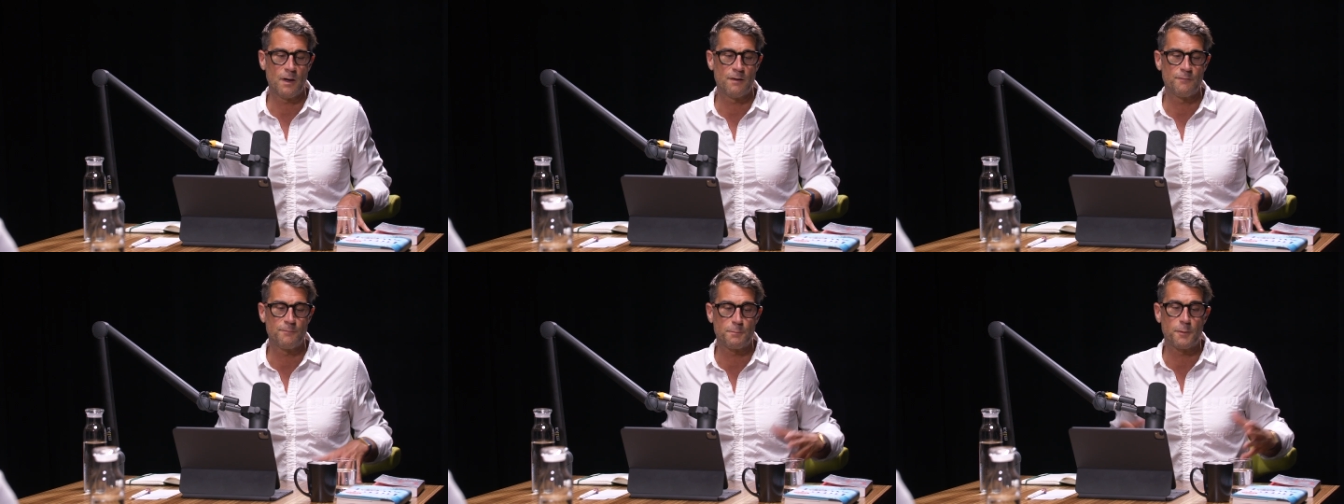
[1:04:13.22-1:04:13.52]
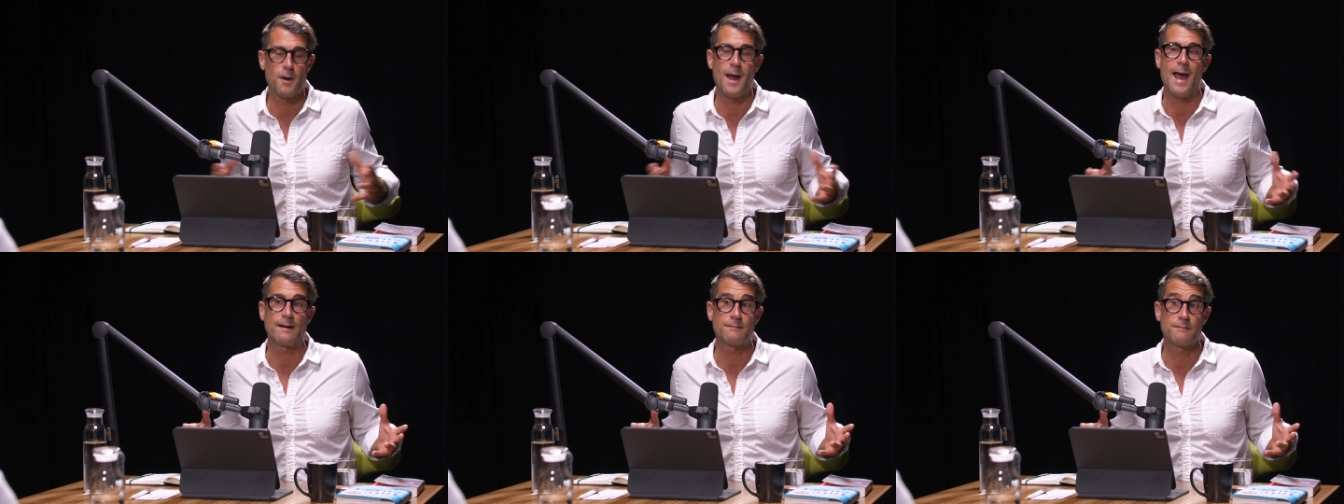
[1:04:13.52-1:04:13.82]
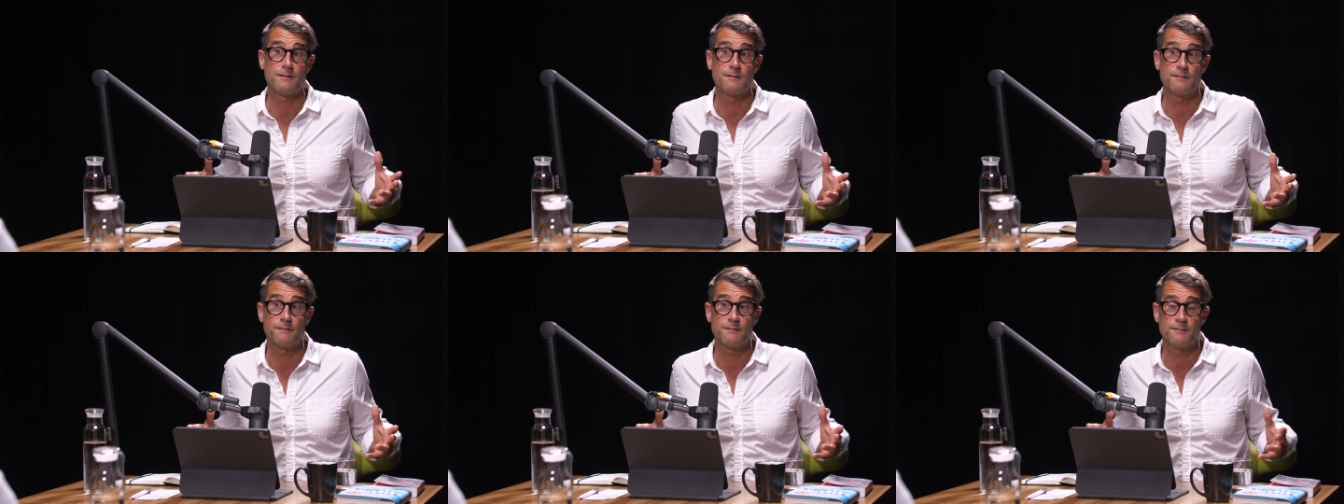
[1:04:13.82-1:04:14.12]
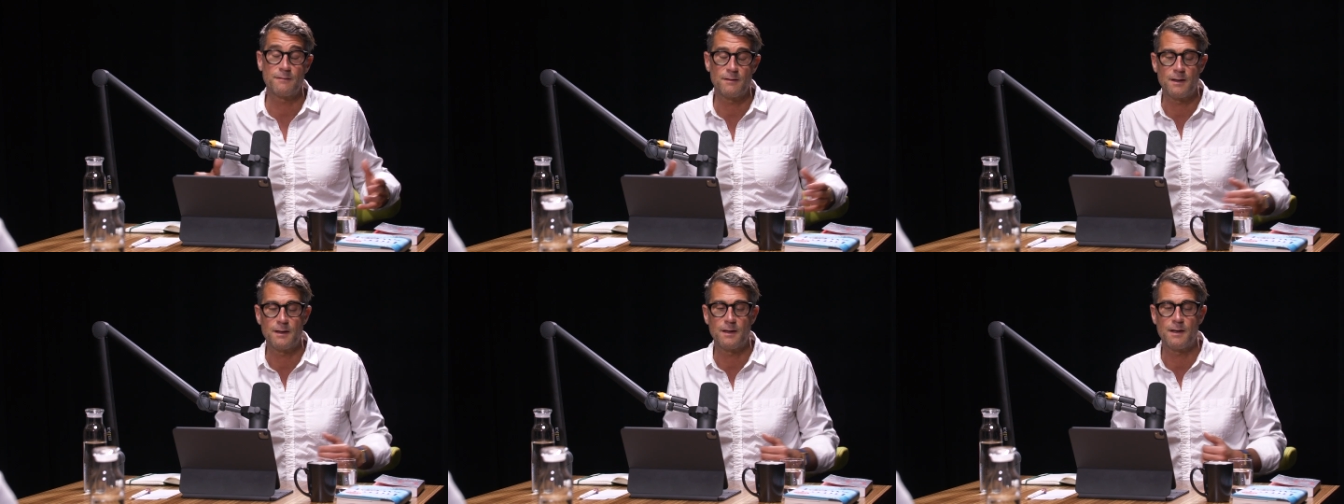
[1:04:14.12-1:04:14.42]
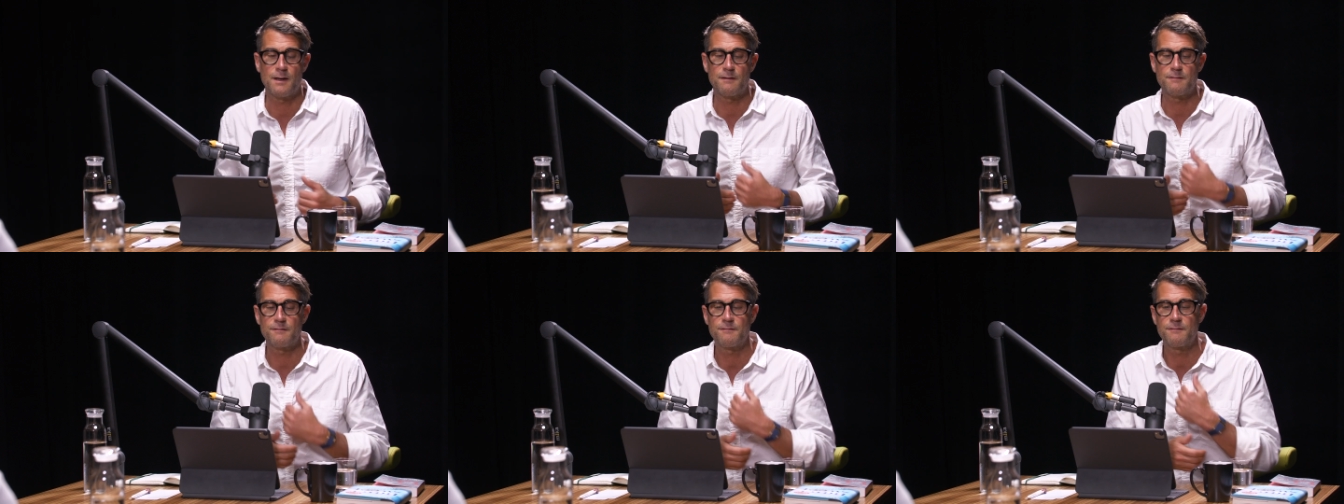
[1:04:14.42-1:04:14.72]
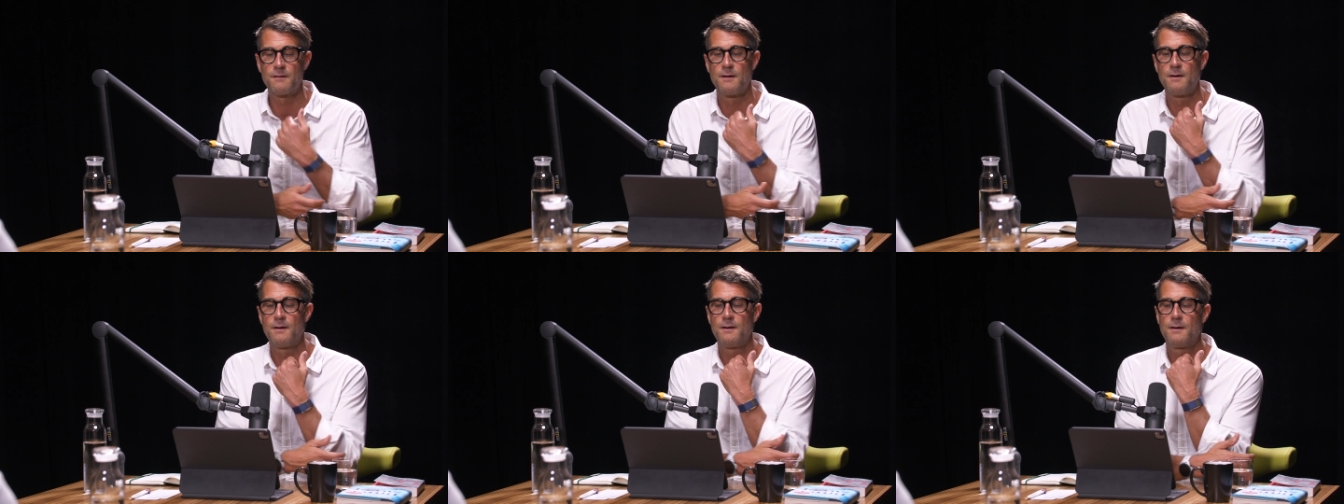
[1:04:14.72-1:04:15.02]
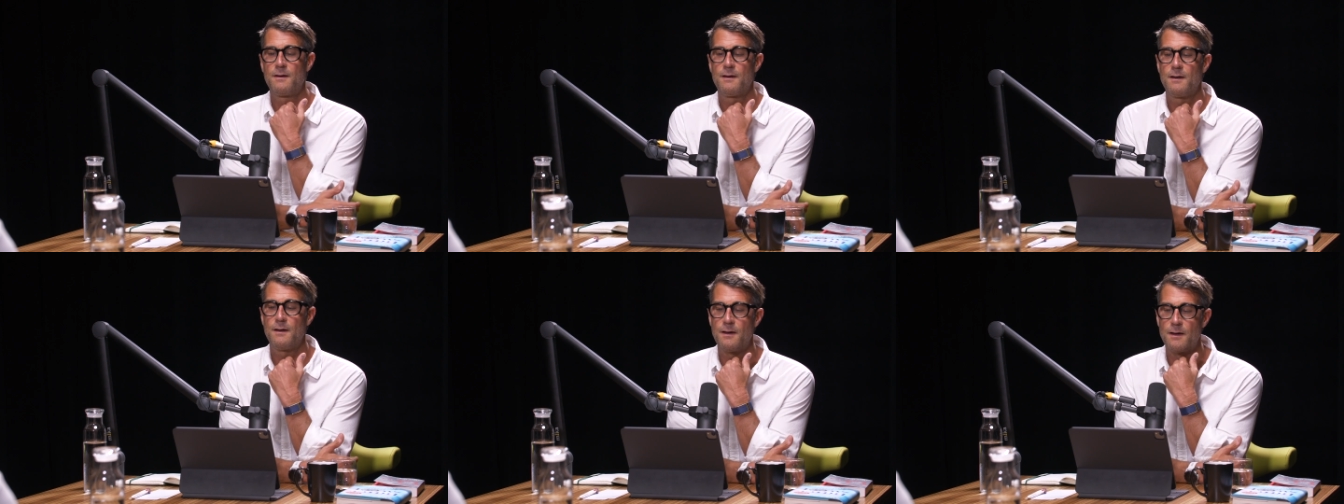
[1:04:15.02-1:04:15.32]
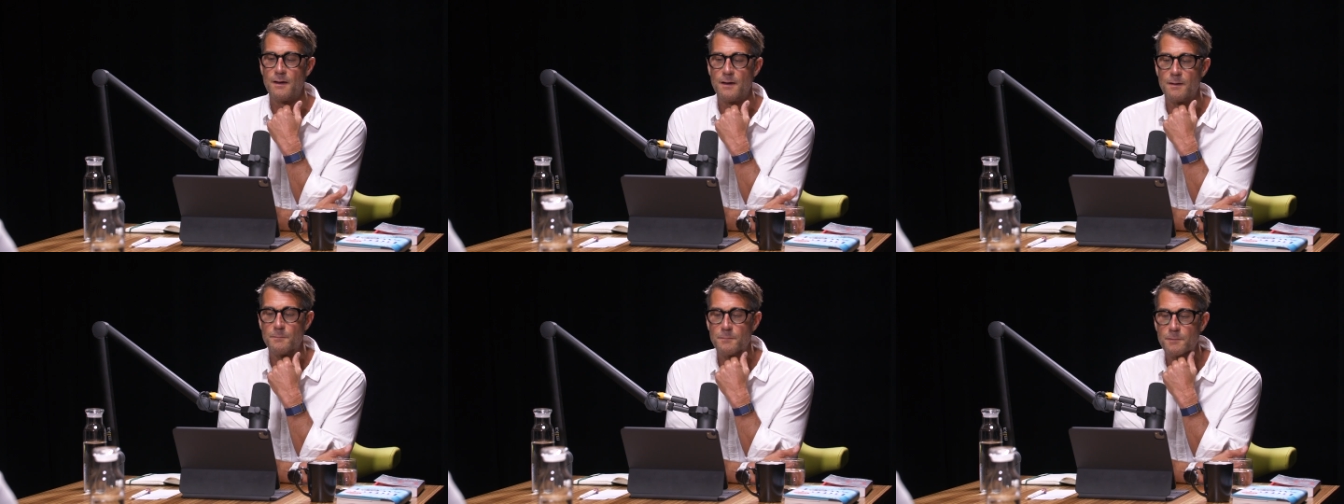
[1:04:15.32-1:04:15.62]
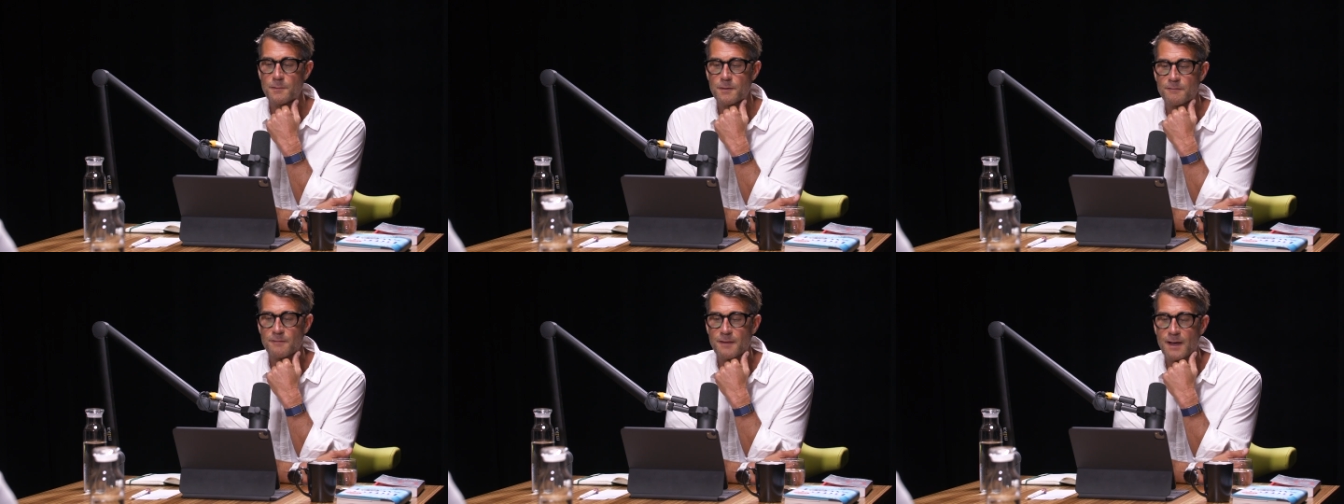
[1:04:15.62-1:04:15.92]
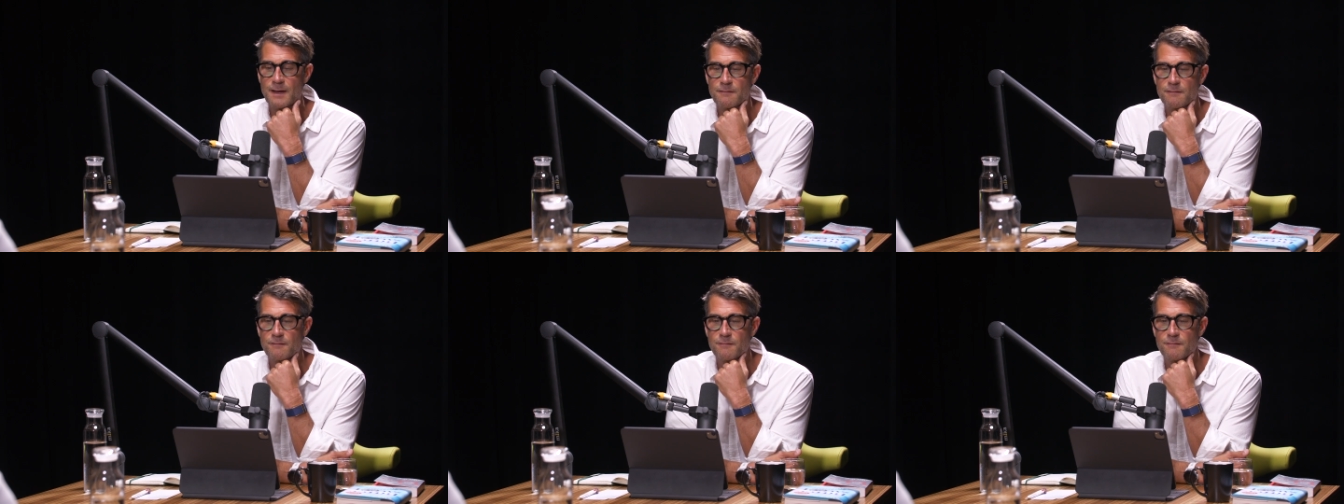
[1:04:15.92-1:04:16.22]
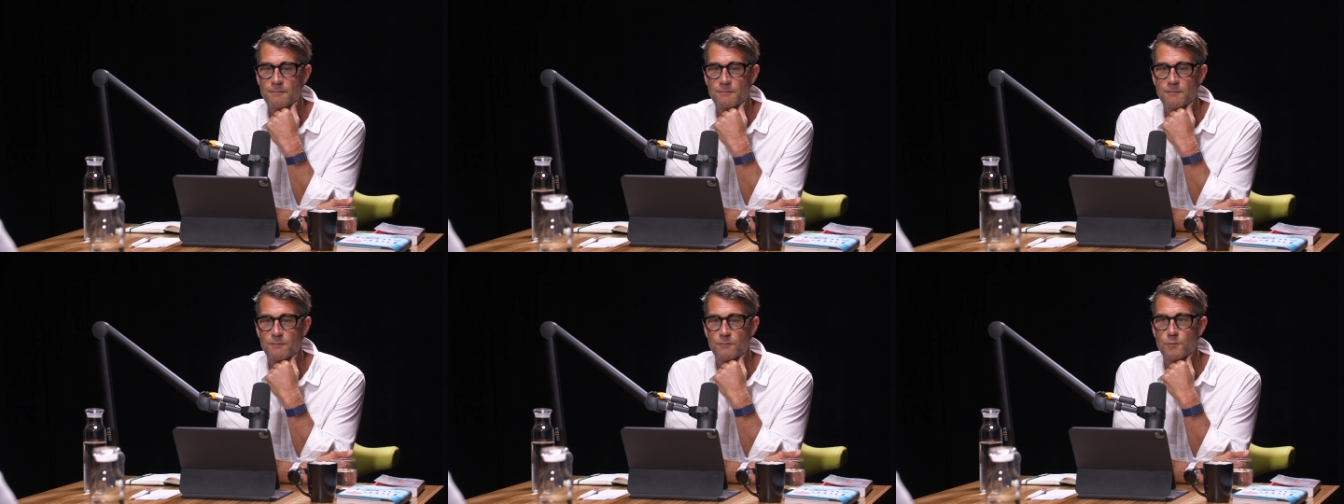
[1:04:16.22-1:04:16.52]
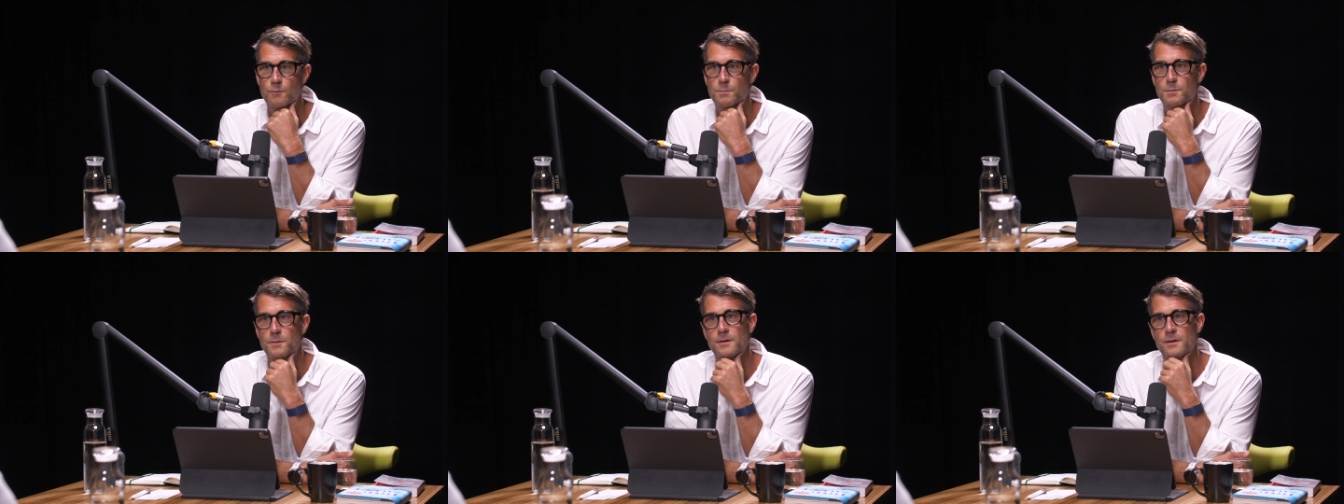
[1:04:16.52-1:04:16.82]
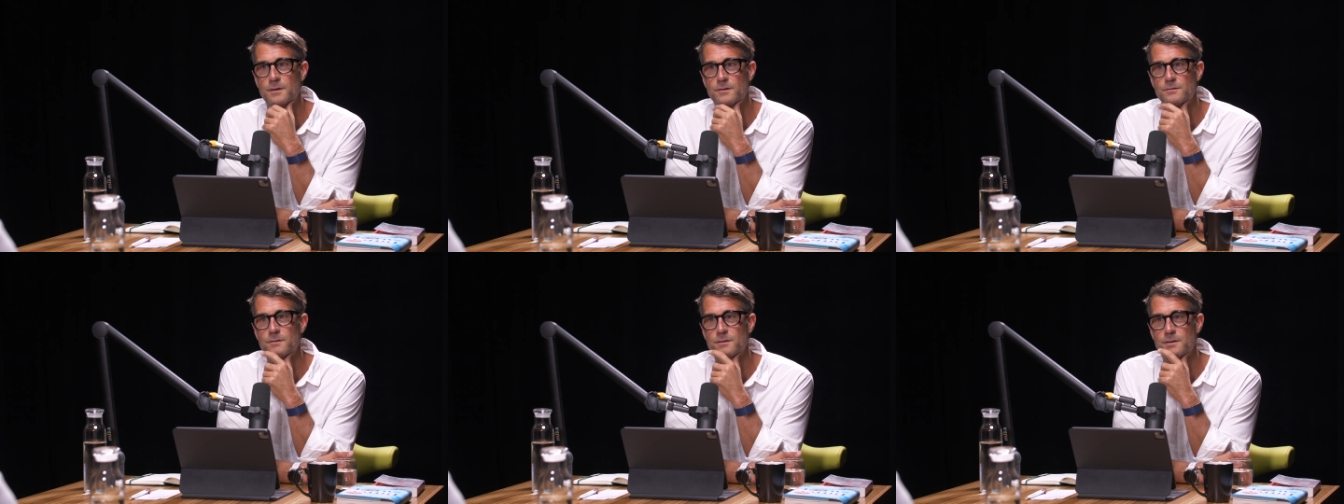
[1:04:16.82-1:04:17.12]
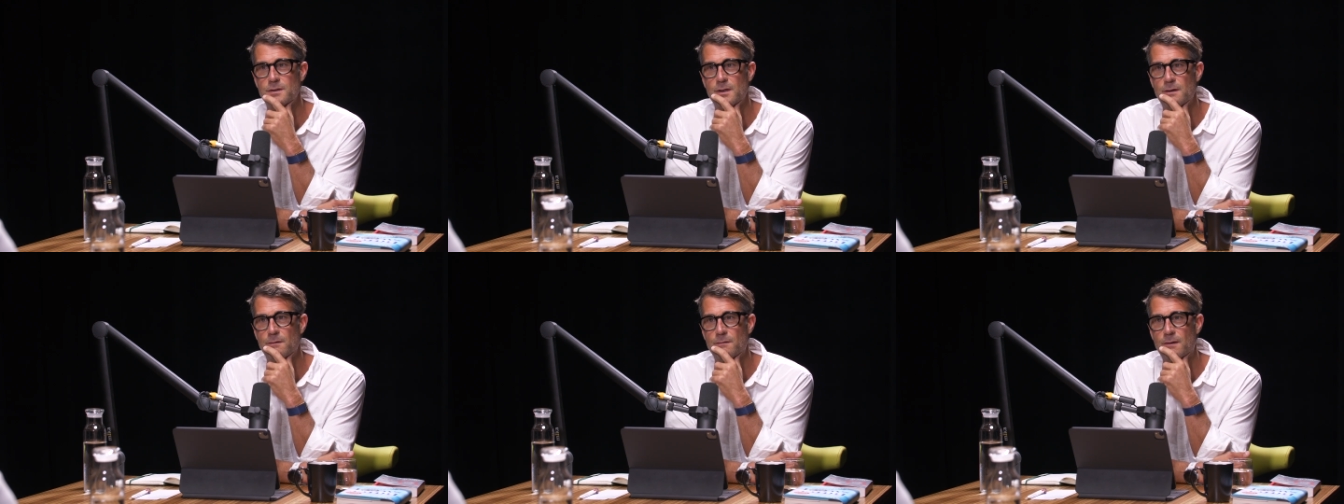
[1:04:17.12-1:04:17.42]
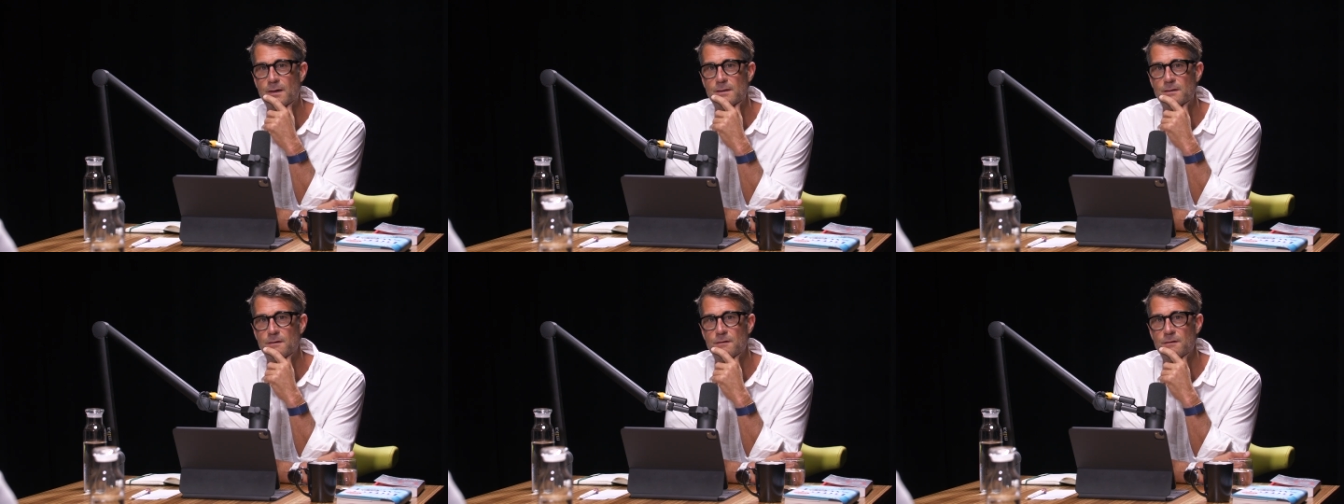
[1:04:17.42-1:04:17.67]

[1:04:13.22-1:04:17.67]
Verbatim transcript: of practice, mm-hmm. I guess, because um, that's super interesting, right?